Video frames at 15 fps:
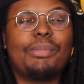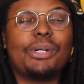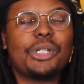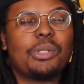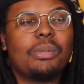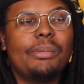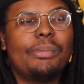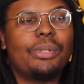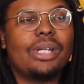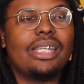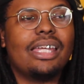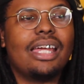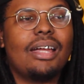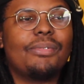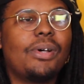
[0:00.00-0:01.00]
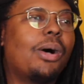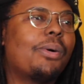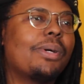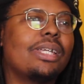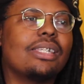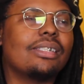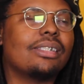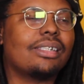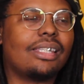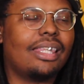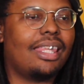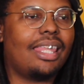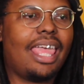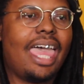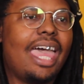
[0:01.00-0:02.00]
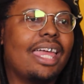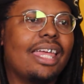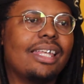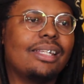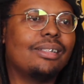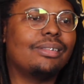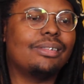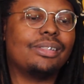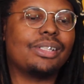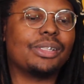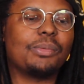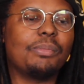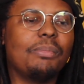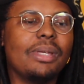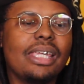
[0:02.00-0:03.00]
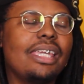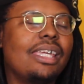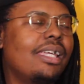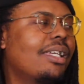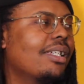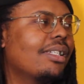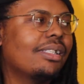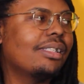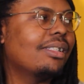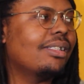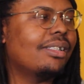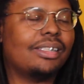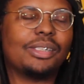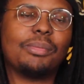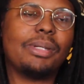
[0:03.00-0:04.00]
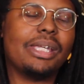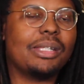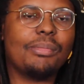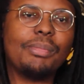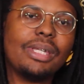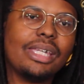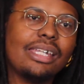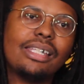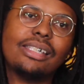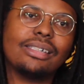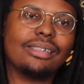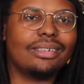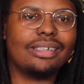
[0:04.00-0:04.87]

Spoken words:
a bunch of people in there. I've always had just me and the beat.